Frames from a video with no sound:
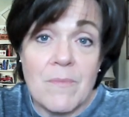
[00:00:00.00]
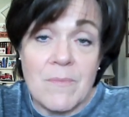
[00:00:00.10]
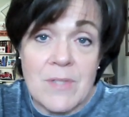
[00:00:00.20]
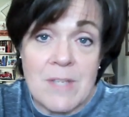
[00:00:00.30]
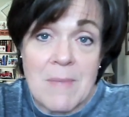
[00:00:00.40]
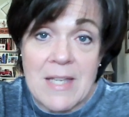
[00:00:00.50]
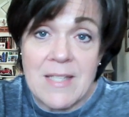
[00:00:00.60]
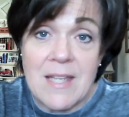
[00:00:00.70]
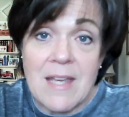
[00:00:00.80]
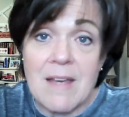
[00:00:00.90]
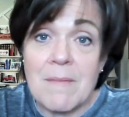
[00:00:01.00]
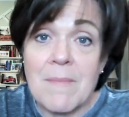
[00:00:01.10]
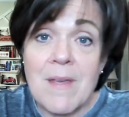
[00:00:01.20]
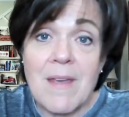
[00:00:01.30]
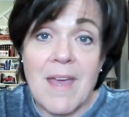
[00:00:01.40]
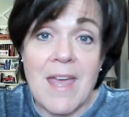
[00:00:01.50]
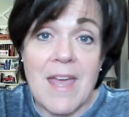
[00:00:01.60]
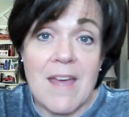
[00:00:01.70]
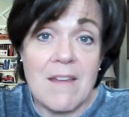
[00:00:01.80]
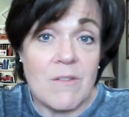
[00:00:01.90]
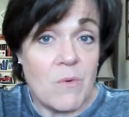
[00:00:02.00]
send me a DM and